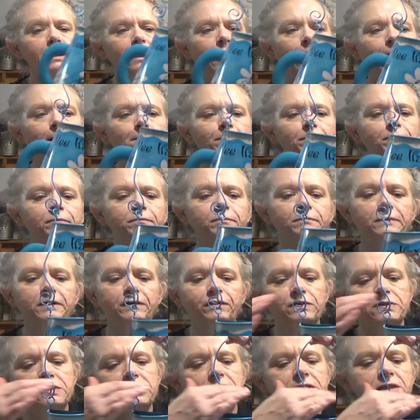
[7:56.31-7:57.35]
Um, if
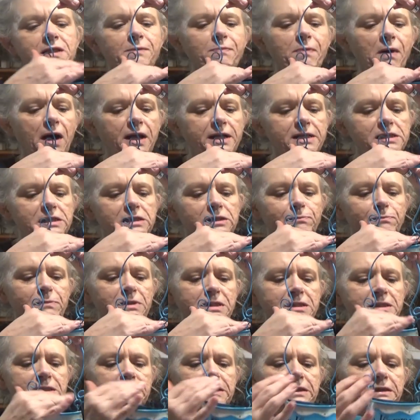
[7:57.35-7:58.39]
it's a teapot, it's
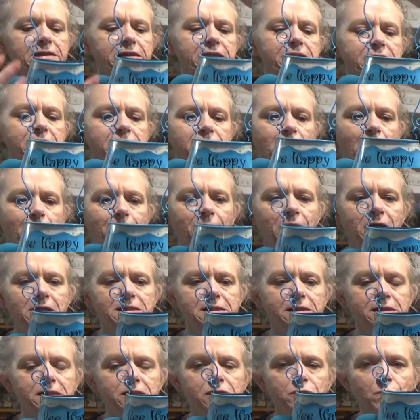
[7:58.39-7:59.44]
missing the lid, so I'm
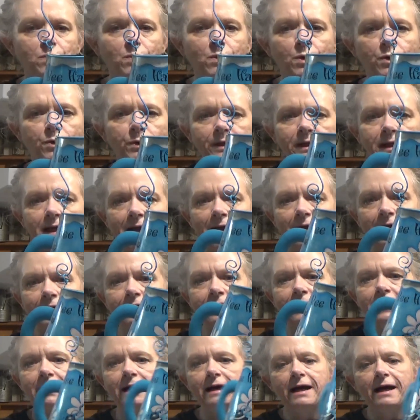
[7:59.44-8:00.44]
guessing it's a watering can